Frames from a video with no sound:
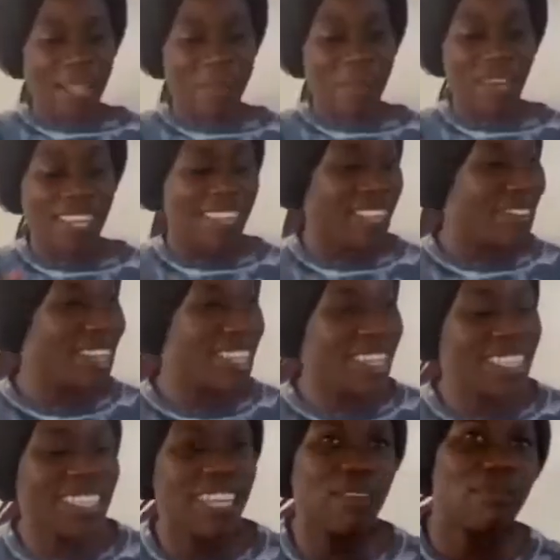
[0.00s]
by the way, the
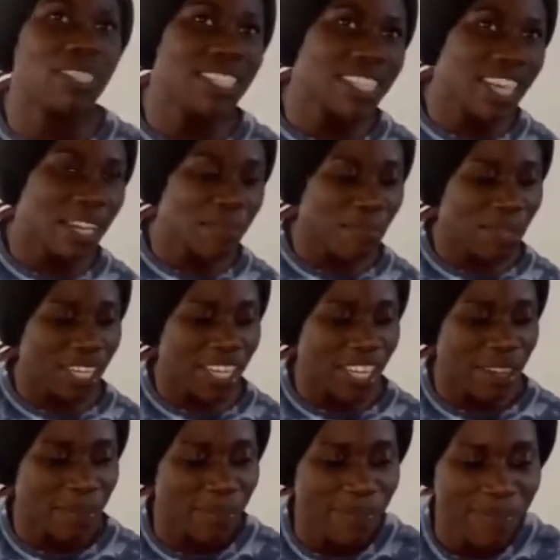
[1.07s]
time is 9
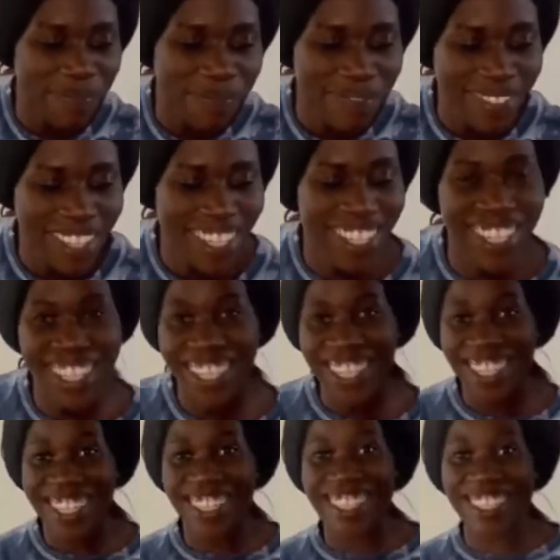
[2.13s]
p.m.
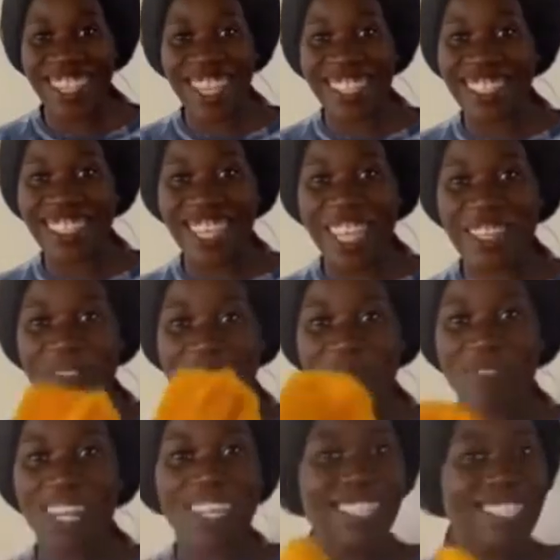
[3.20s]
It's night time,
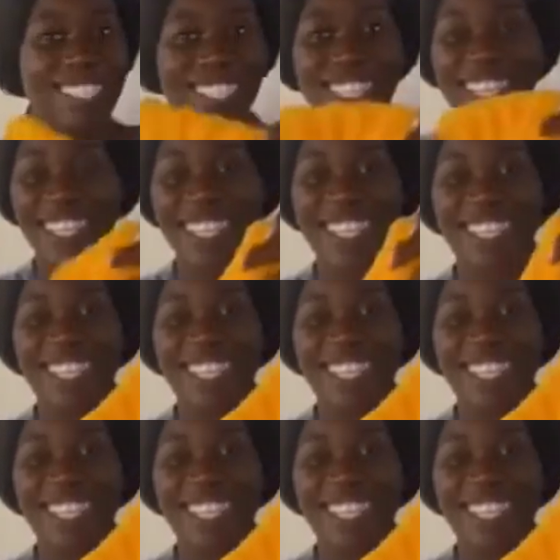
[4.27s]
but still